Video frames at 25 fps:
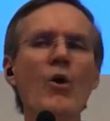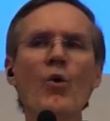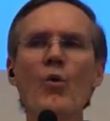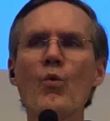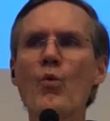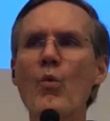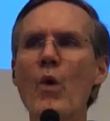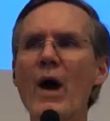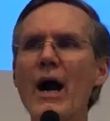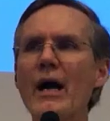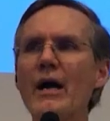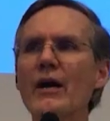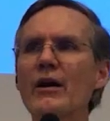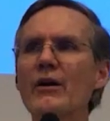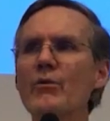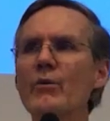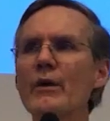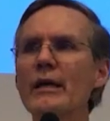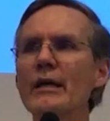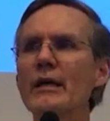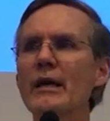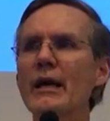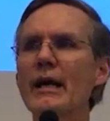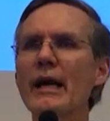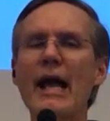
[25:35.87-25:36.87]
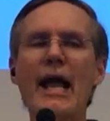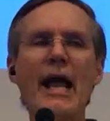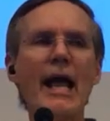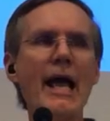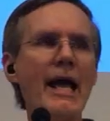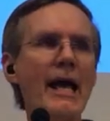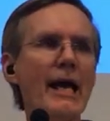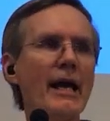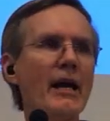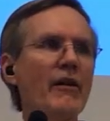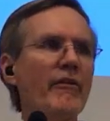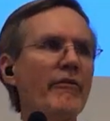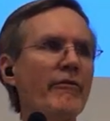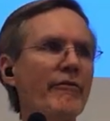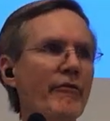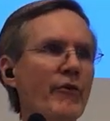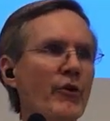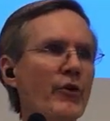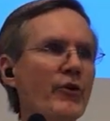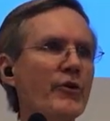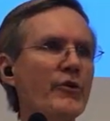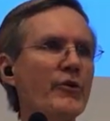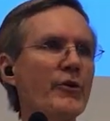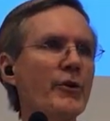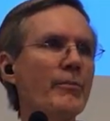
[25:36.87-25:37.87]
why are we going to add a
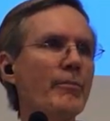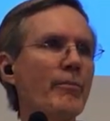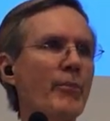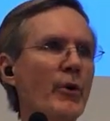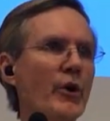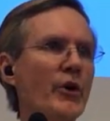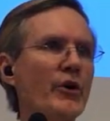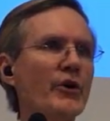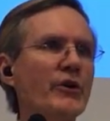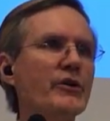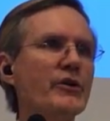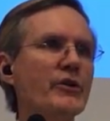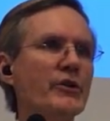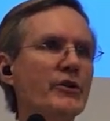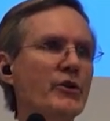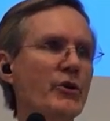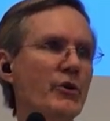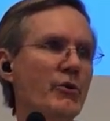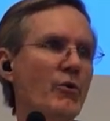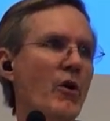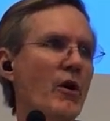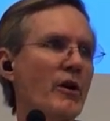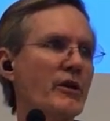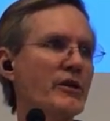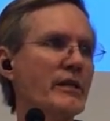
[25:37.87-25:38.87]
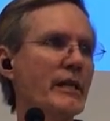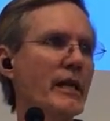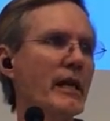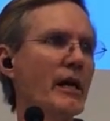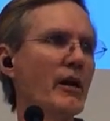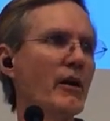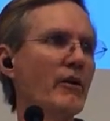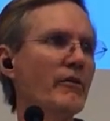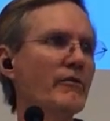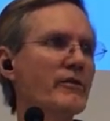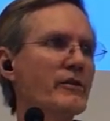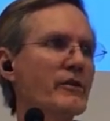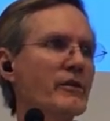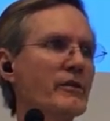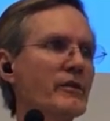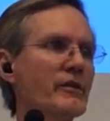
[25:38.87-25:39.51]
further burden to ourselves?